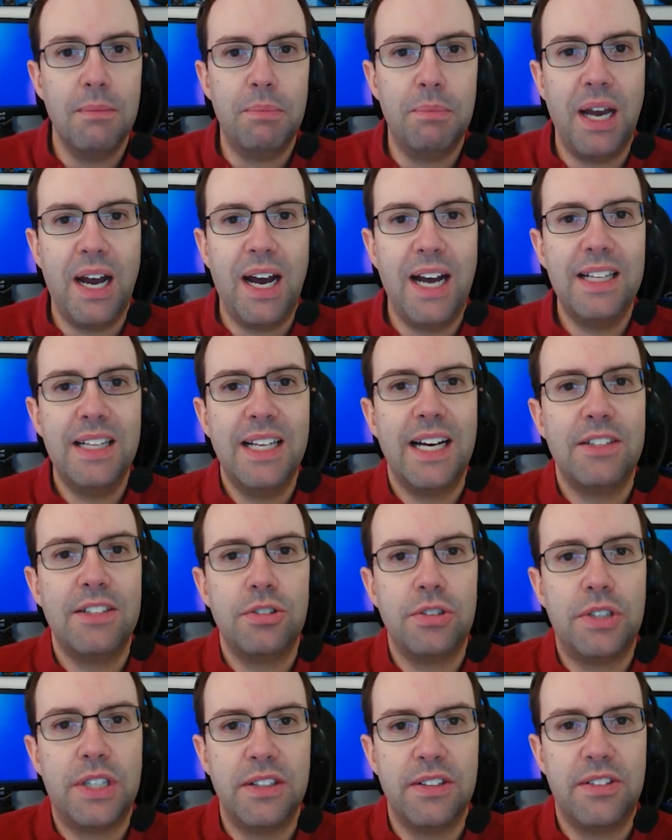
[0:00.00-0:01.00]
Behind that,
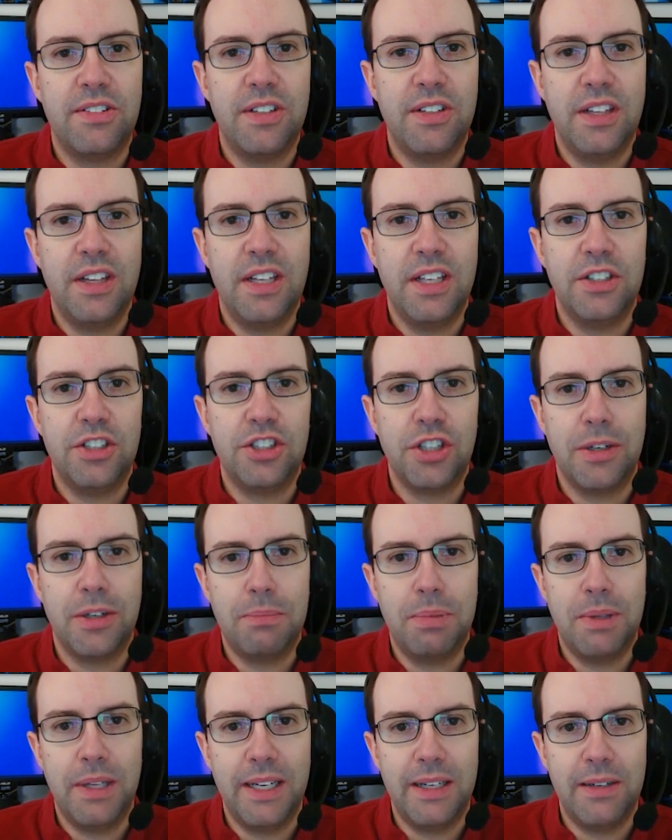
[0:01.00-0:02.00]
you can see the
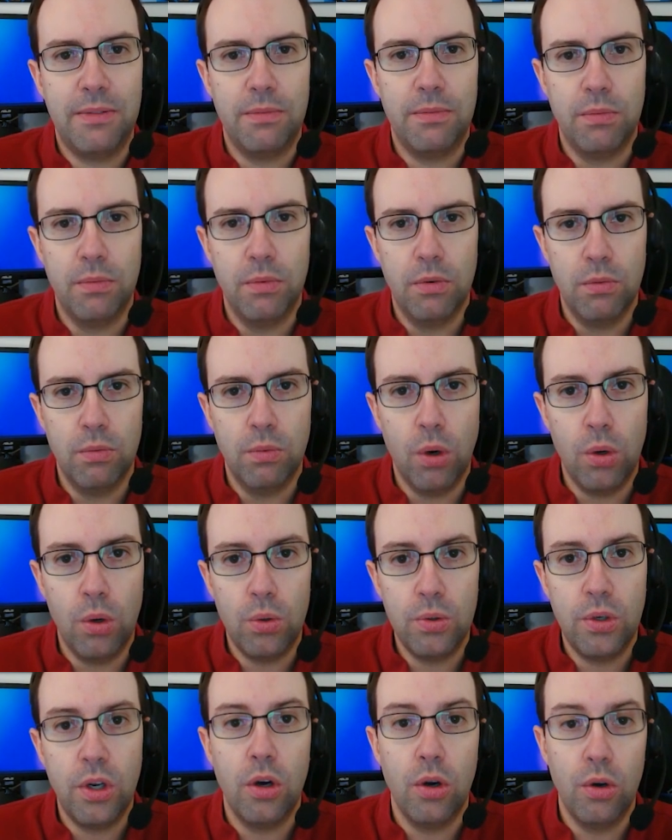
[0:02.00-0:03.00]
Champlain
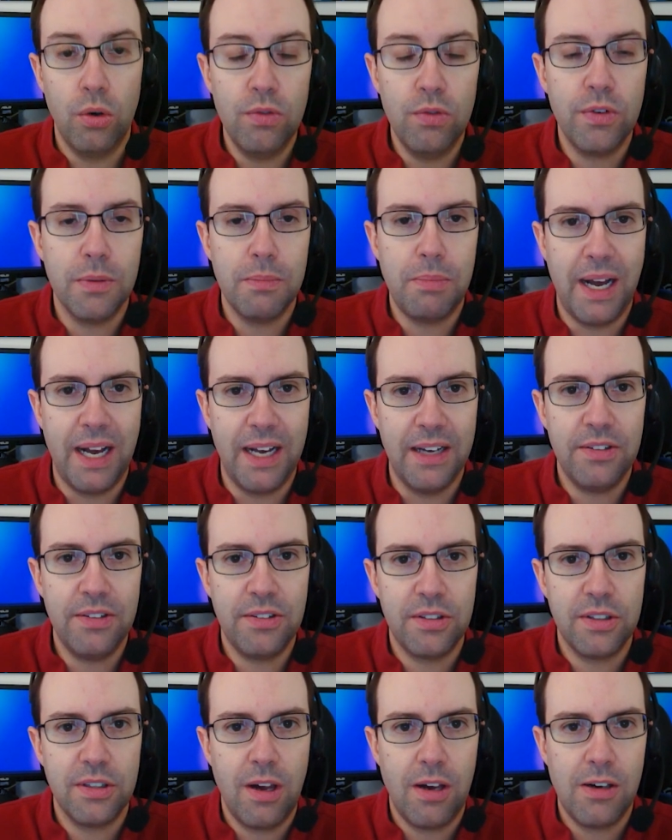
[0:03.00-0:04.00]
Road
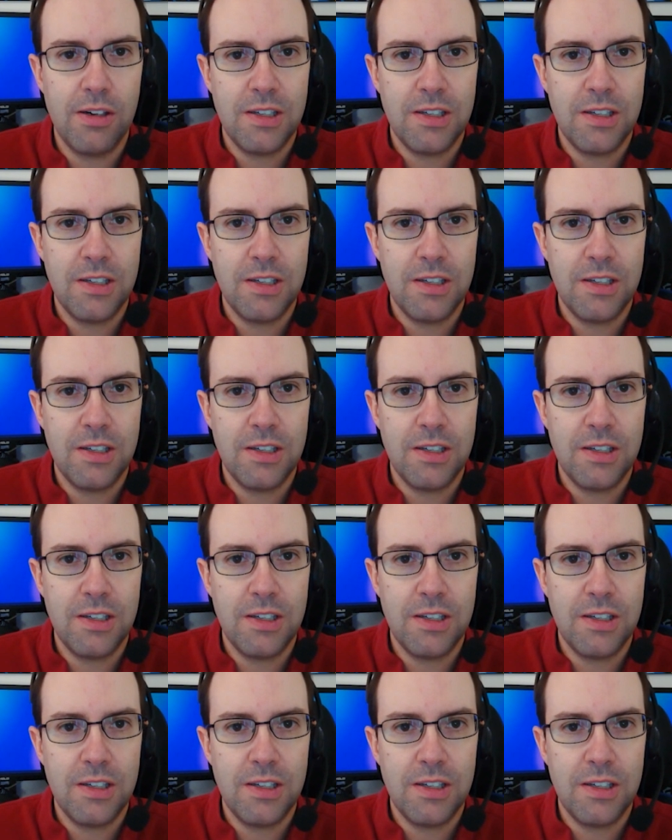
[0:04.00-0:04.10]
overpass.